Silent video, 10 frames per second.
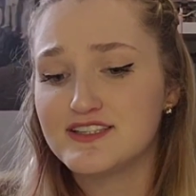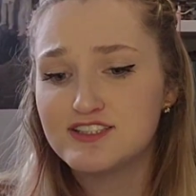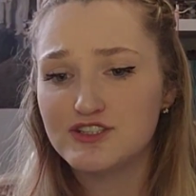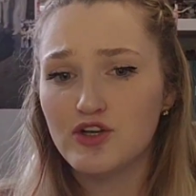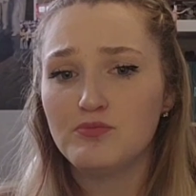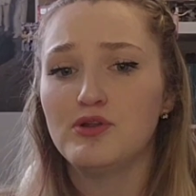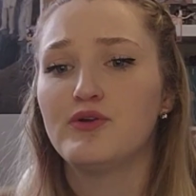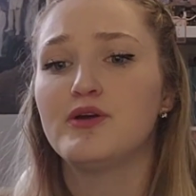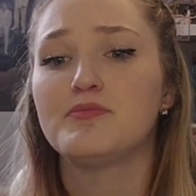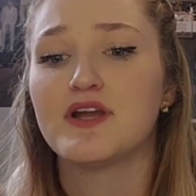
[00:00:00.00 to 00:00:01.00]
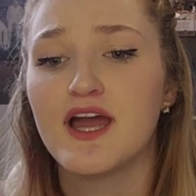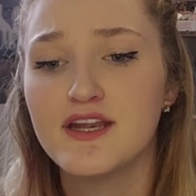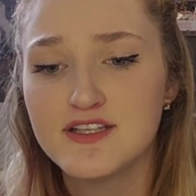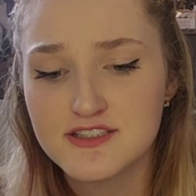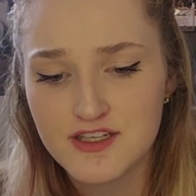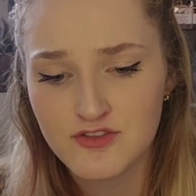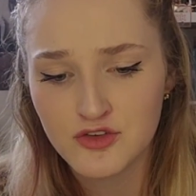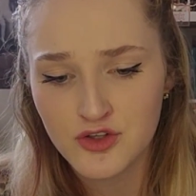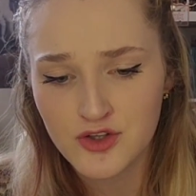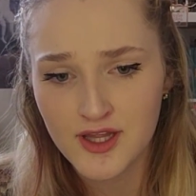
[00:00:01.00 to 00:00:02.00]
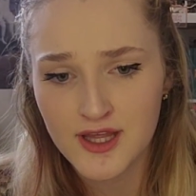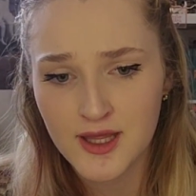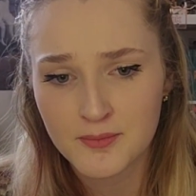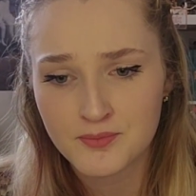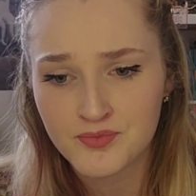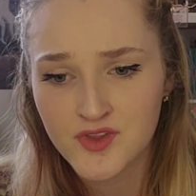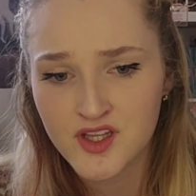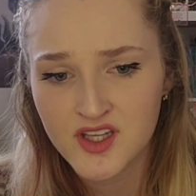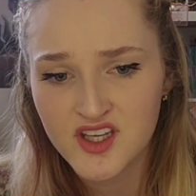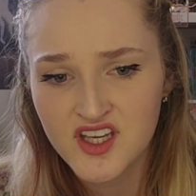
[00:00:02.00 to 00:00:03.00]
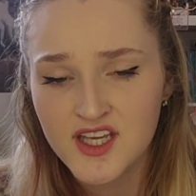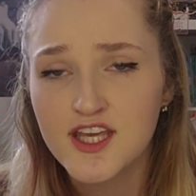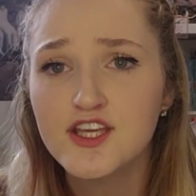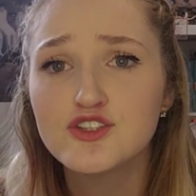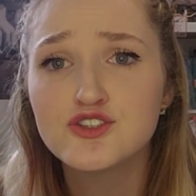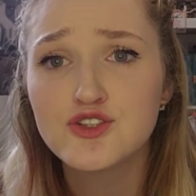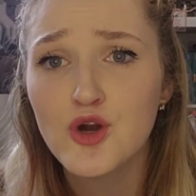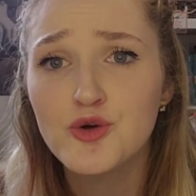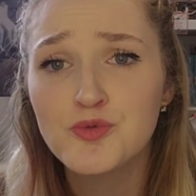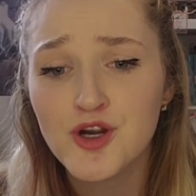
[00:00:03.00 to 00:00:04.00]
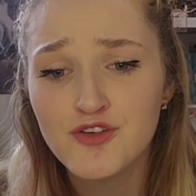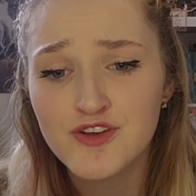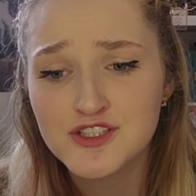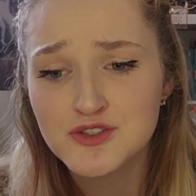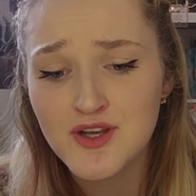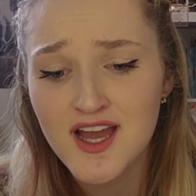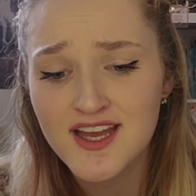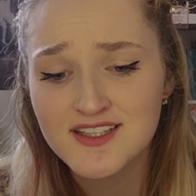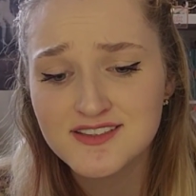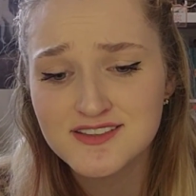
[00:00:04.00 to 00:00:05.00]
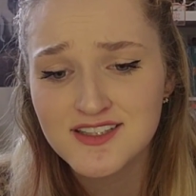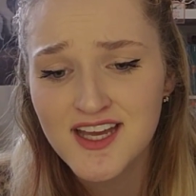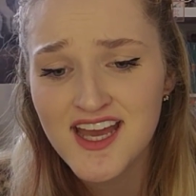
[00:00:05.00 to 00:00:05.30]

It's so blown up, it kind of doesn't even look like him. He is so perfect, you guys.